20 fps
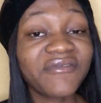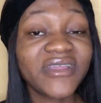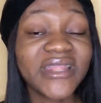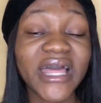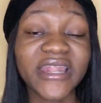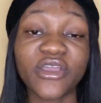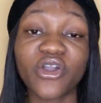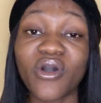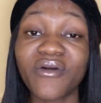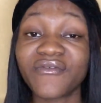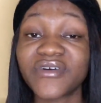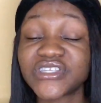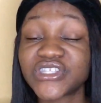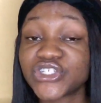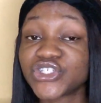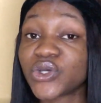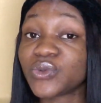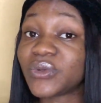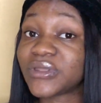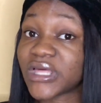had a
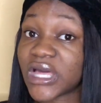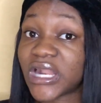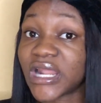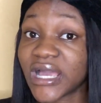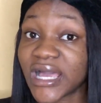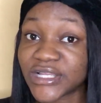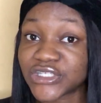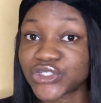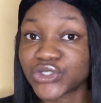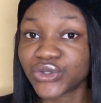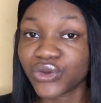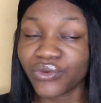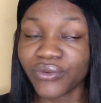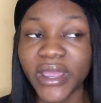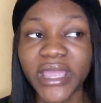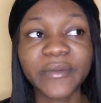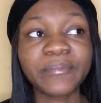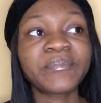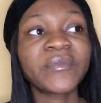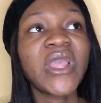conversation with Kanaga Jr.,
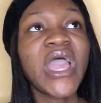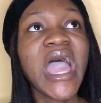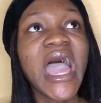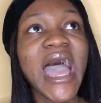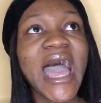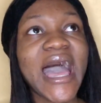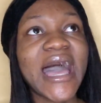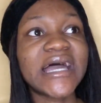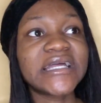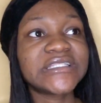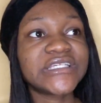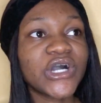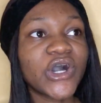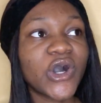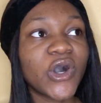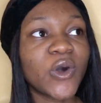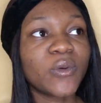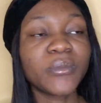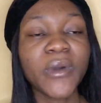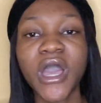right? And
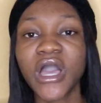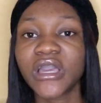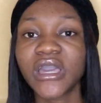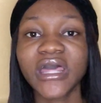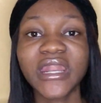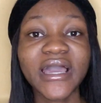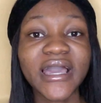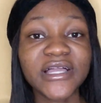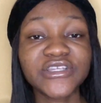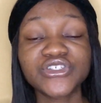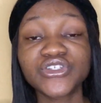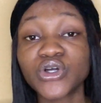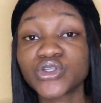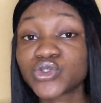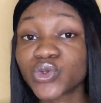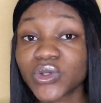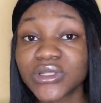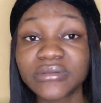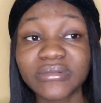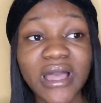Kanaga Jr.
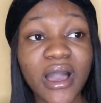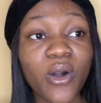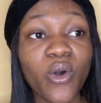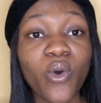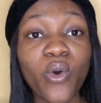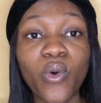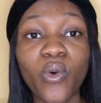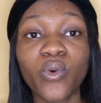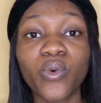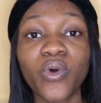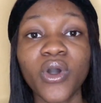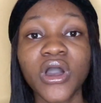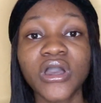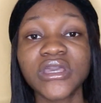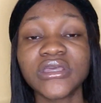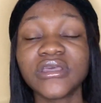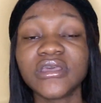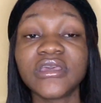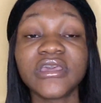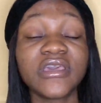told him that, oh,
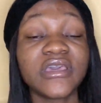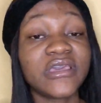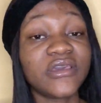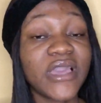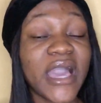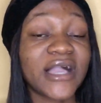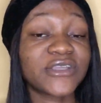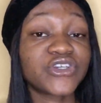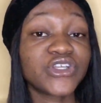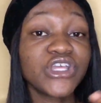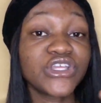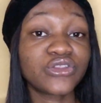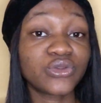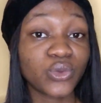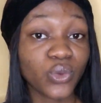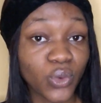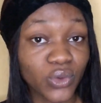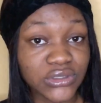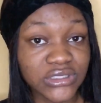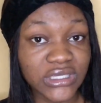he actually
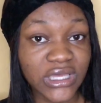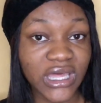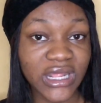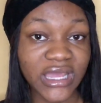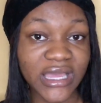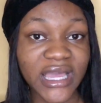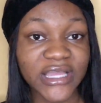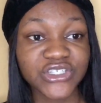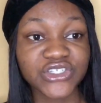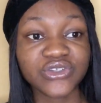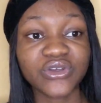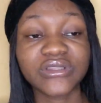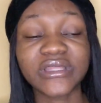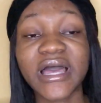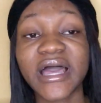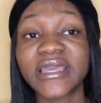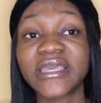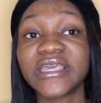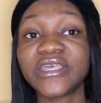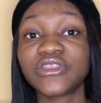told Kanaga Jr.
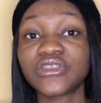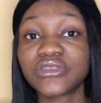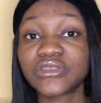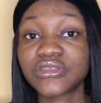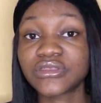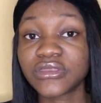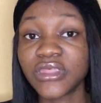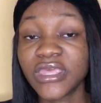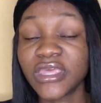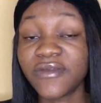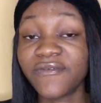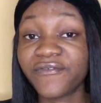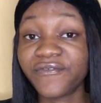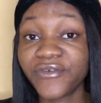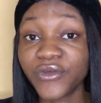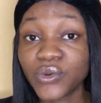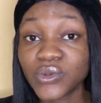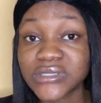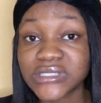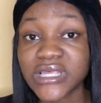that he
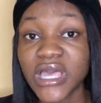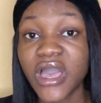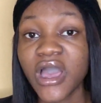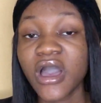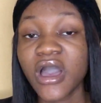feels